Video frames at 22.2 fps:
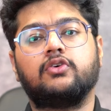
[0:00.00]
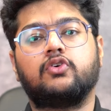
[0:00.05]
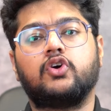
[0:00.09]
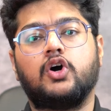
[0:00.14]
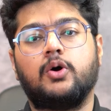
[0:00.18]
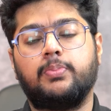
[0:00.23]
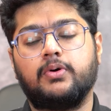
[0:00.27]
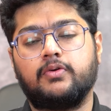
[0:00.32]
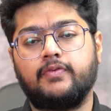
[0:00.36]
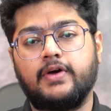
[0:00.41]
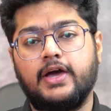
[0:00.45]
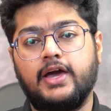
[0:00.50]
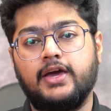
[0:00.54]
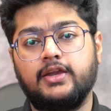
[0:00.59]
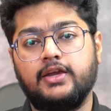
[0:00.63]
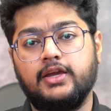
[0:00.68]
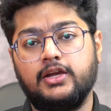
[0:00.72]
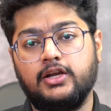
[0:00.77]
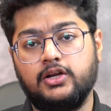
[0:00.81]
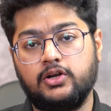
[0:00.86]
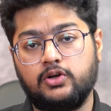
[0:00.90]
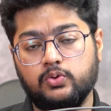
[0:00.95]
the copper wire
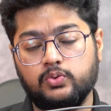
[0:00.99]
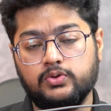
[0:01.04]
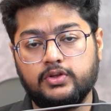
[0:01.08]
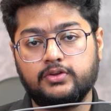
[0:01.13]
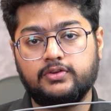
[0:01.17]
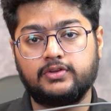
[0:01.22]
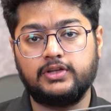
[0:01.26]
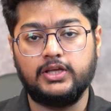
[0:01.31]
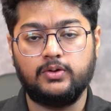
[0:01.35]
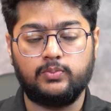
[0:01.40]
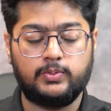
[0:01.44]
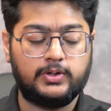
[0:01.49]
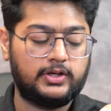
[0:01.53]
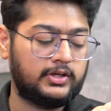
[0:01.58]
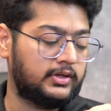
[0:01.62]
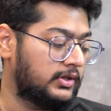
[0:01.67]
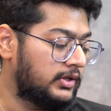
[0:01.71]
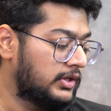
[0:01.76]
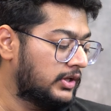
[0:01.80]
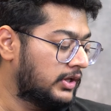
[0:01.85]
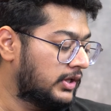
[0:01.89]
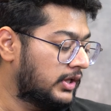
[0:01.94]
into the
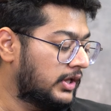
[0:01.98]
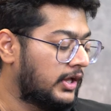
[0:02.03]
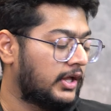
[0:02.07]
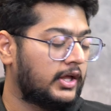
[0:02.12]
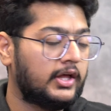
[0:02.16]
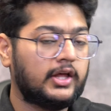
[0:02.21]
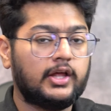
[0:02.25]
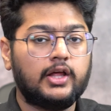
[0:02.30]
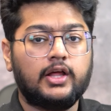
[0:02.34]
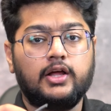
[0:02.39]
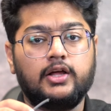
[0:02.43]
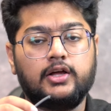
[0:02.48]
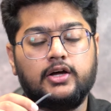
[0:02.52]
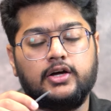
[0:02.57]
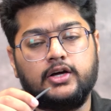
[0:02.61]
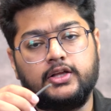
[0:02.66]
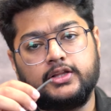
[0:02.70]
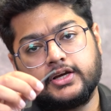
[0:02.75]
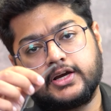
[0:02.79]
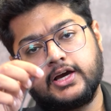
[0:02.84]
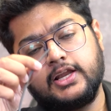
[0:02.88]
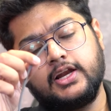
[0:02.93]
sleeving.
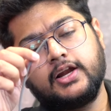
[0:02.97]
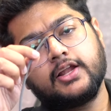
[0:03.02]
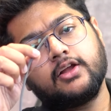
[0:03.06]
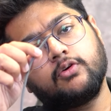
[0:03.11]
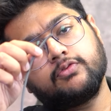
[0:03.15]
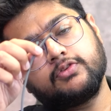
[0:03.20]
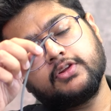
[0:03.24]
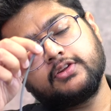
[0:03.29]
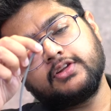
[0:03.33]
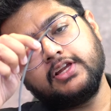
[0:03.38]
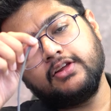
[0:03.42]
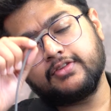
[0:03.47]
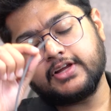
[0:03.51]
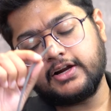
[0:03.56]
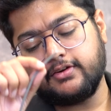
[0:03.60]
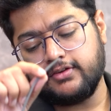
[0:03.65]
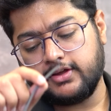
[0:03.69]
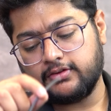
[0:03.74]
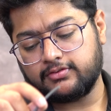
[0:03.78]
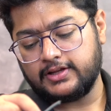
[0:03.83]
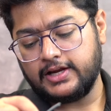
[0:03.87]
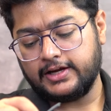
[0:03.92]
The color of the sleeving
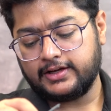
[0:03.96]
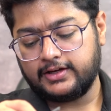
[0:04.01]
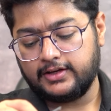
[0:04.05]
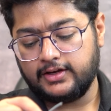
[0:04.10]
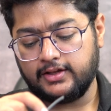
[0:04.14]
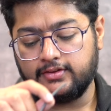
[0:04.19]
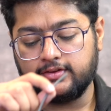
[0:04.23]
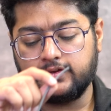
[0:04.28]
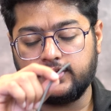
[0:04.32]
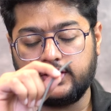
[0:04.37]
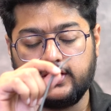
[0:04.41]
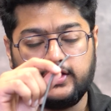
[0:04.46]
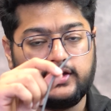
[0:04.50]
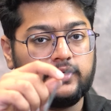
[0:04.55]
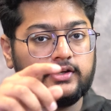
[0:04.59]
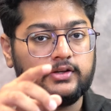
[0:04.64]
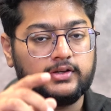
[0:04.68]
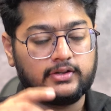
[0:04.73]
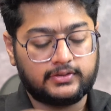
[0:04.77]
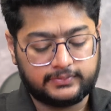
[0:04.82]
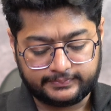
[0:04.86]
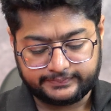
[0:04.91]
that we have selected is
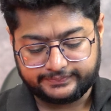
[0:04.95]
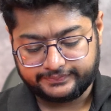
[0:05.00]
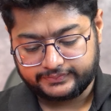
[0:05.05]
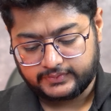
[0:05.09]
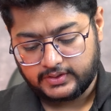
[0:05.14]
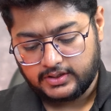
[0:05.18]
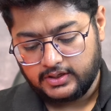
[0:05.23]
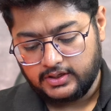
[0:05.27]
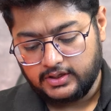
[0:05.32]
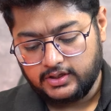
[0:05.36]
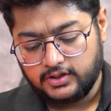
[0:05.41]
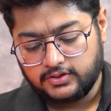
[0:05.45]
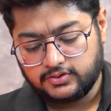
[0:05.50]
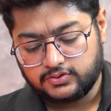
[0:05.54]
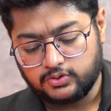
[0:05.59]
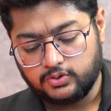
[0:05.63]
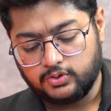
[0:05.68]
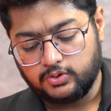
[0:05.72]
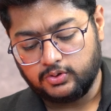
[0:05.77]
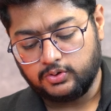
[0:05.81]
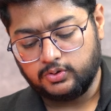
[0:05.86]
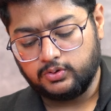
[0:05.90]
grey.
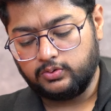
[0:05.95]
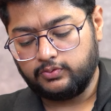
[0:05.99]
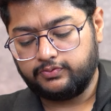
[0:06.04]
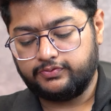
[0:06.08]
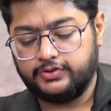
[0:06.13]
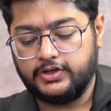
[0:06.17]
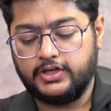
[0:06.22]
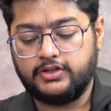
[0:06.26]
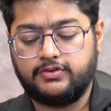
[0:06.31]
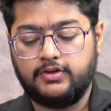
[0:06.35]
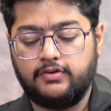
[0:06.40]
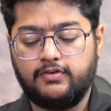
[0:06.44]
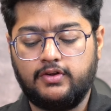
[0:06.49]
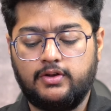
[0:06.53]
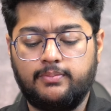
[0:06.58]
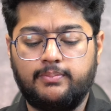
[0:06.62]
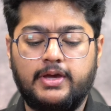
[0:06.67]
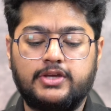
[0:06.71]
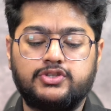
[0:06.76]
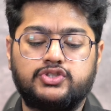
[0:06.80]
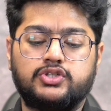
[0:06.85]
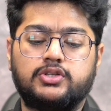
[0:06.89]
So first we
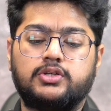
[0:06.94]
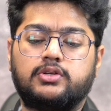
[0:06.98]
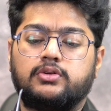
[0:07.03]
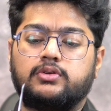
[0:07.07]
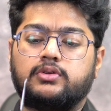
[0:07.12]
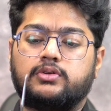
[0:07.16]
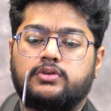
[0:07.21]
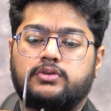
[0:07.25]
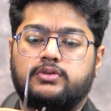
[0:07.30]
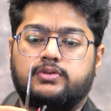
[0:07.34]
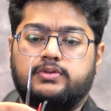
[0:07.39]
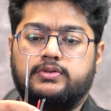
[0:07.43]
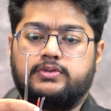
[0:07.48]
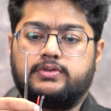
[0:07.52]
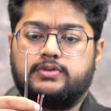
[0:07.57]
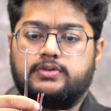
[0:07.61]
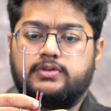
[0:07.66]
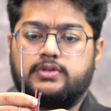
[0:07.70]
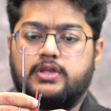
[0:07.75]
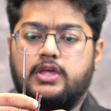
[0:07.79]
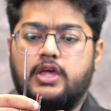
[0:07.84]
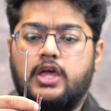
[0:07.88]
will measure
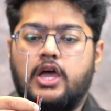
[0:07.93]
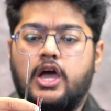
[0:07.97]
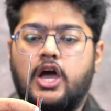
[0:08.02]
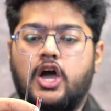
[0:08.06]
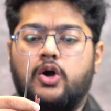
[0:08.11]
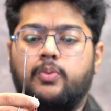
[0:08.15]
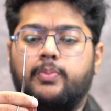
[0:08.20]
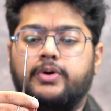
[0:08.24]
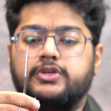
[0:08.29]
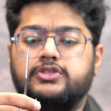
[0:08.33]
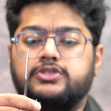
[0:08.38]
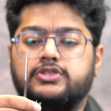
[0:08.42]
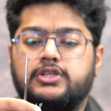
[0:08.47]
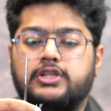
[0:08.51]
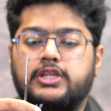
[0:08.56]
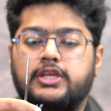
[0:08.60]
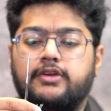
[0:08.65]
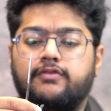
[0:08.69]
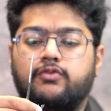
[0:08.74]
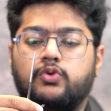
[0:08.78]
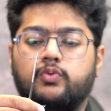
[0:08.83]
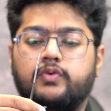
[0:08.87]
how much
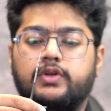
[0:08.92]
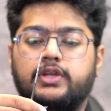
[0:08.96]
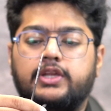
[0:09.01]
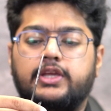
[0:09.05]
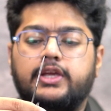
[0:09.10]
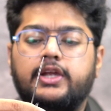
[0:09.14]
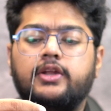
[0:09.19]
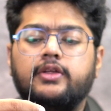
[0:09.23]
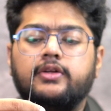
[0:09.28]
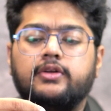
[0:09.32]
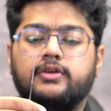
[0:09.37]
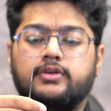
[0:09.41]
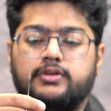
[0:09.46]
sleeve do we need.